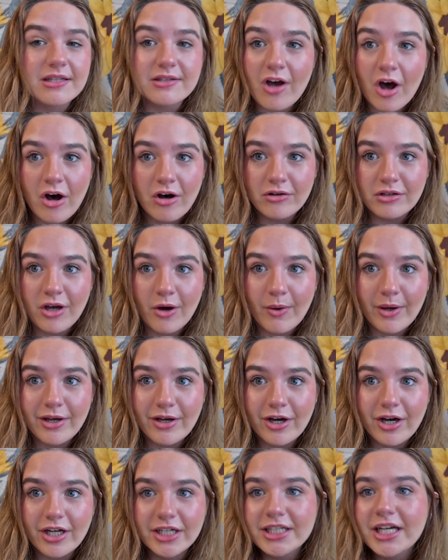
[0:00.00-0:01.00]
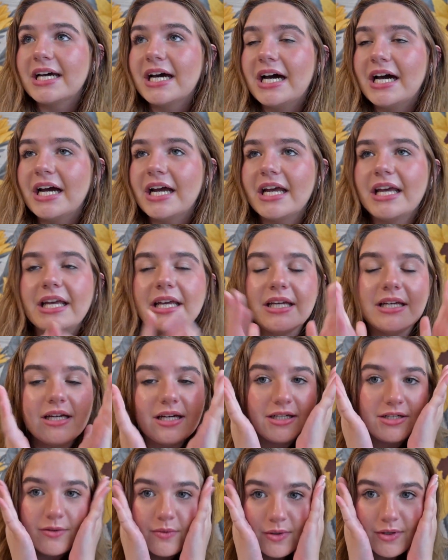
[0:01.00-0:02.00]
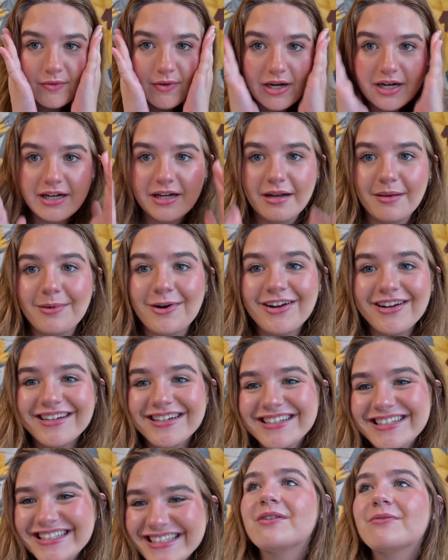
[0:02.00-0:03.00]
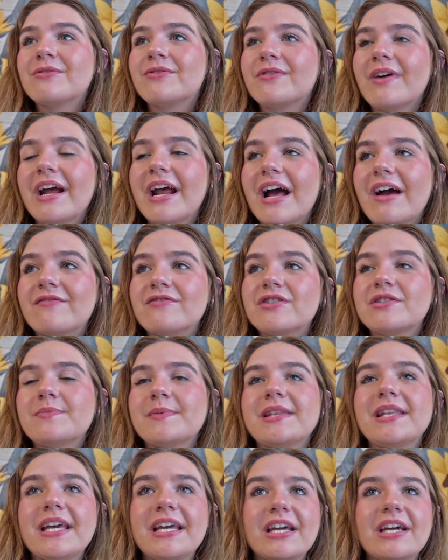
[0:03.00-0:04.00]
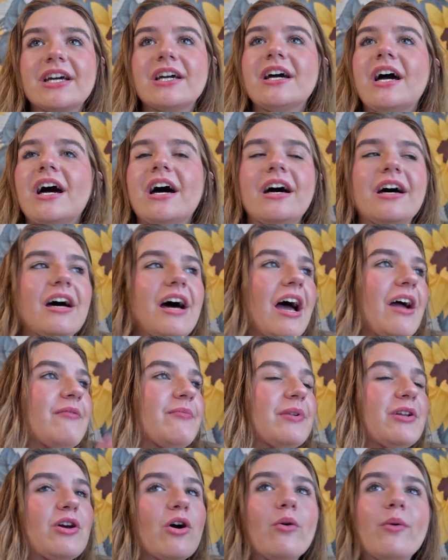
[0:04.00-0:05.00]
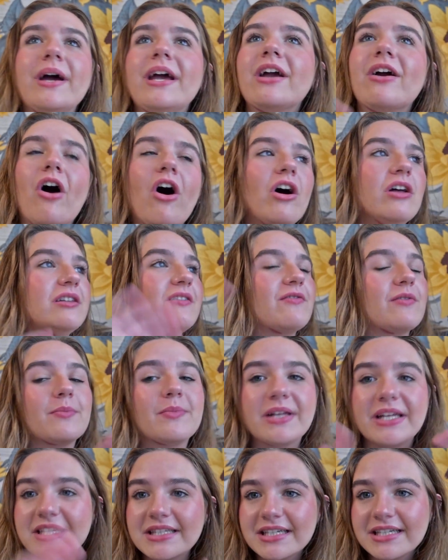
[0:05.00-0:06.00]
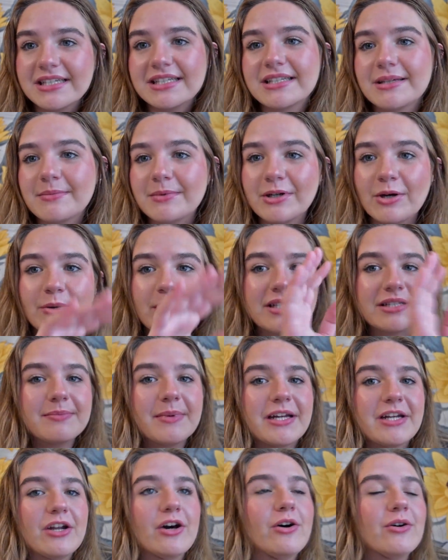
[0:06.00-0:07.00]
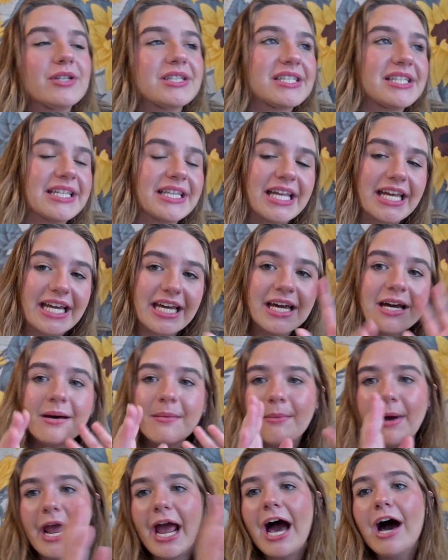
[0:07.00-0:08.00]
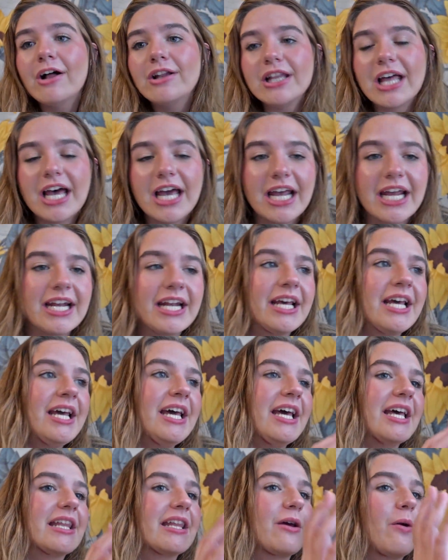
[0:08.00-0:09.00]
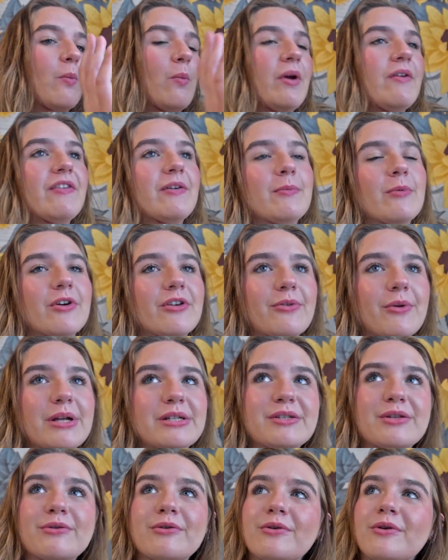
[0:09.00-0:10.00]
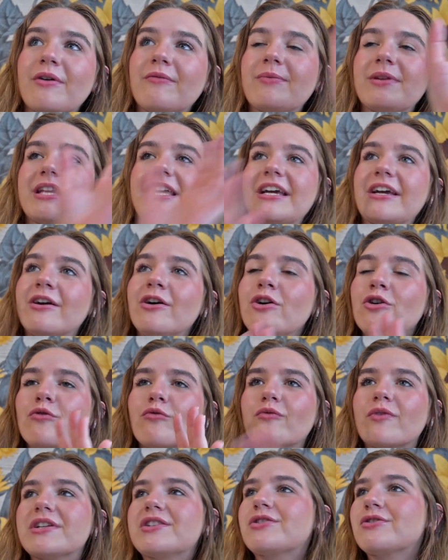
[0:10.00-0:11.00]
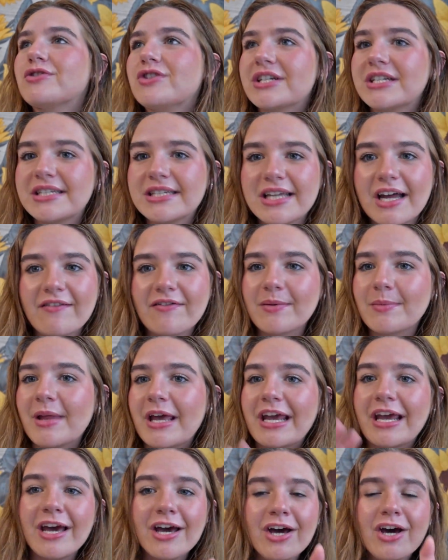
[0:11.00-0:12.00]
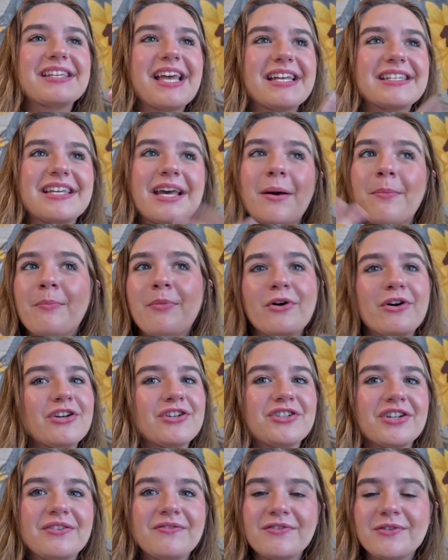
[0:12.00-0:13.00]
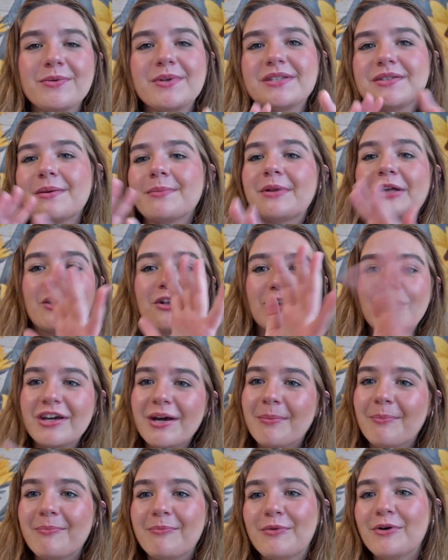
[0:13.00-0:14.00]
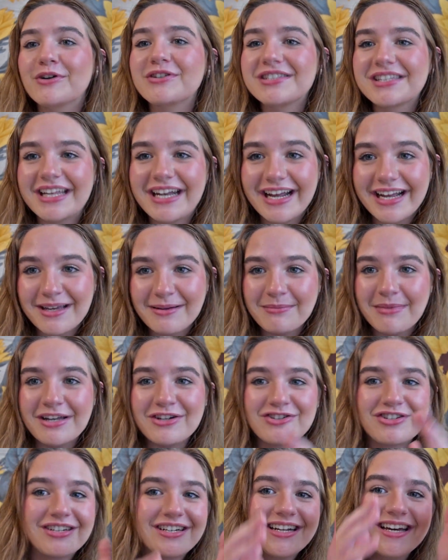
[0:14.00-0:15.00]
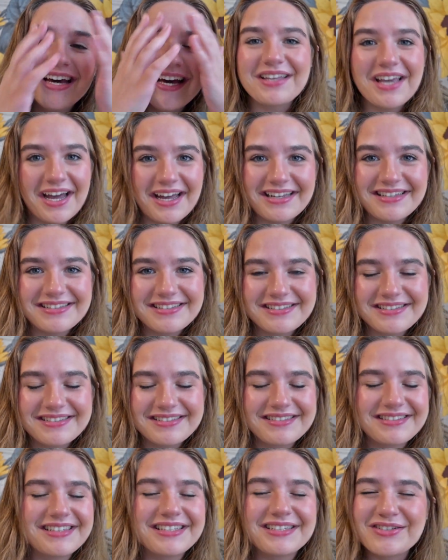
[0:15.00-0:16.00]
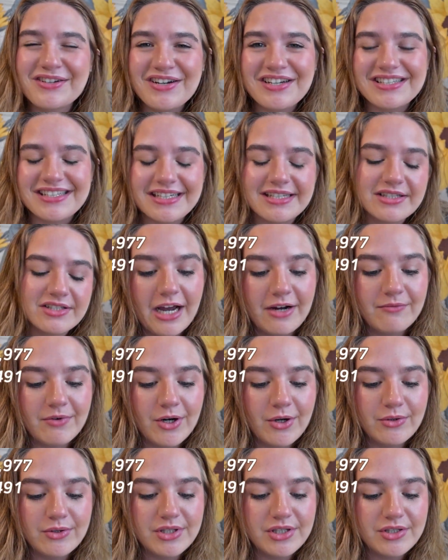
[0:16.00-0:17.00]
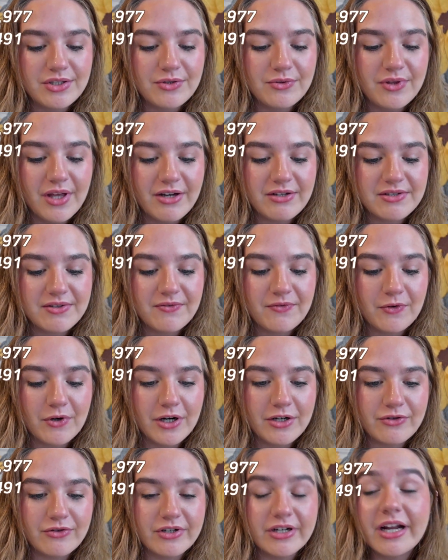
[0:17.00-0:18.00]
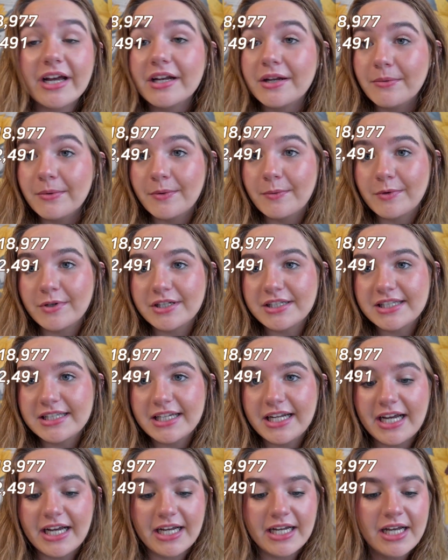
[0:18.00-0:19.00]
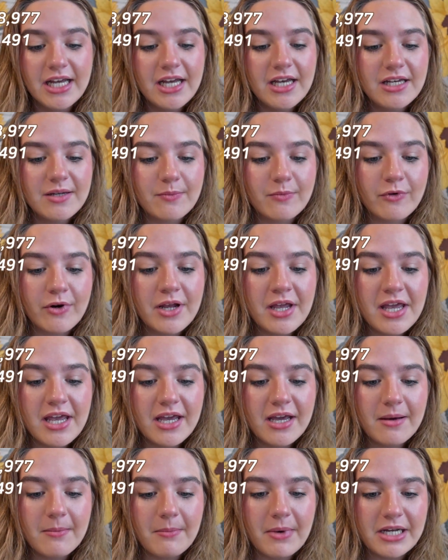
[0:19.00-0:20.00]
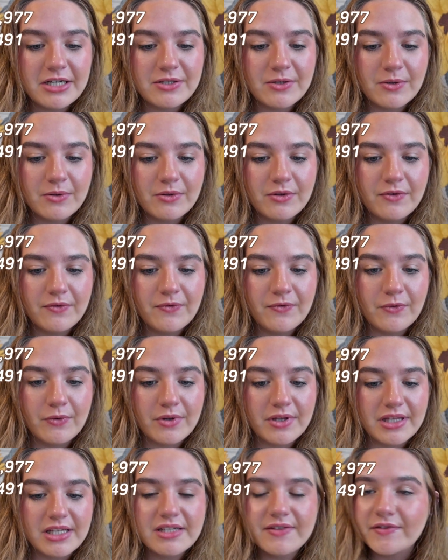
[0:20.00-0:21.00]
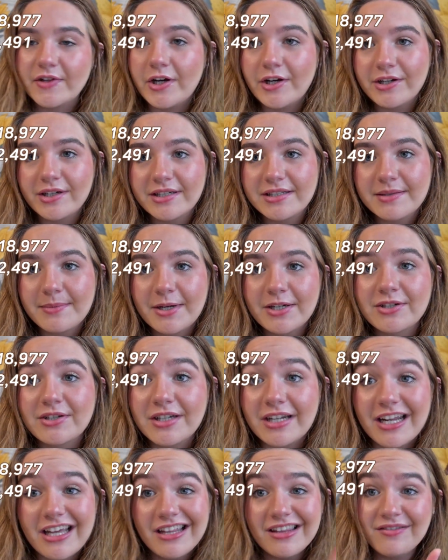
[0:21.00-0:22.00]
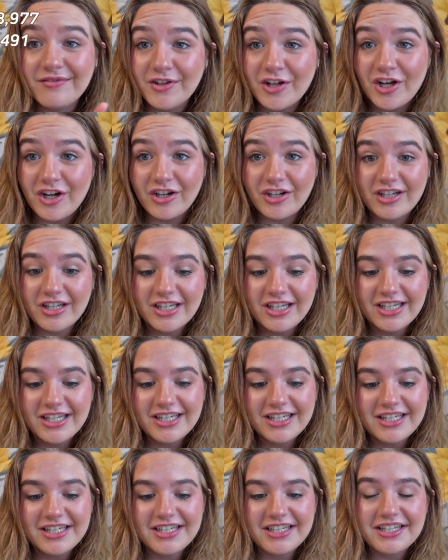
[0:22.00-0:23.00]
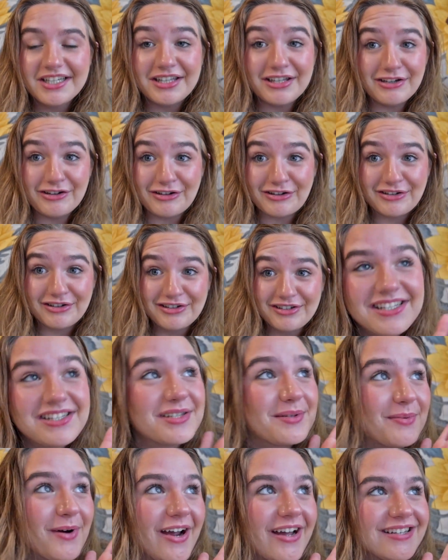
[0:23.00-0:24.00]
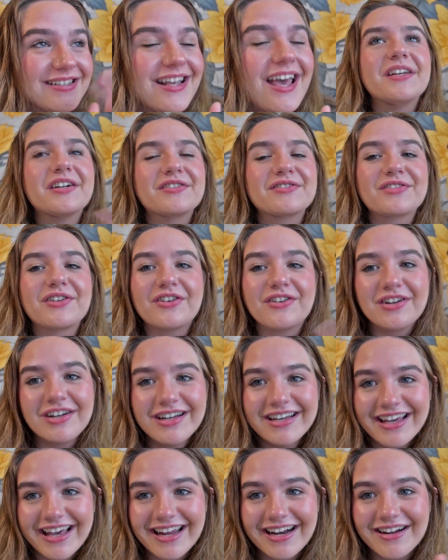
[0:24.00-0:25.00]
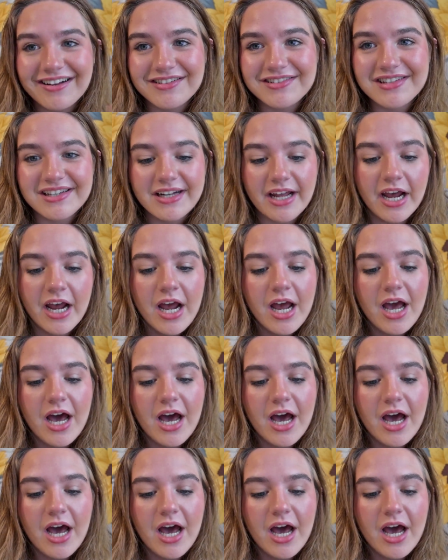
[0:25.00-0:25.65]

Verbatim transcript: It's all going good. I don't want to write anyway. I don't want to write. I've just been I've been going all different places. I'm going to my notes and my outline and weaving more threads through. I've been researching stuff. I'm this has a bookish influence. So I'm looking at books that I can mention. Guys, it's crazy. I wrote 2,491 words today, bringing my total for this vlog, because I'm actually gonna end the vlog here. Surprise! And I'll start again on Sunday.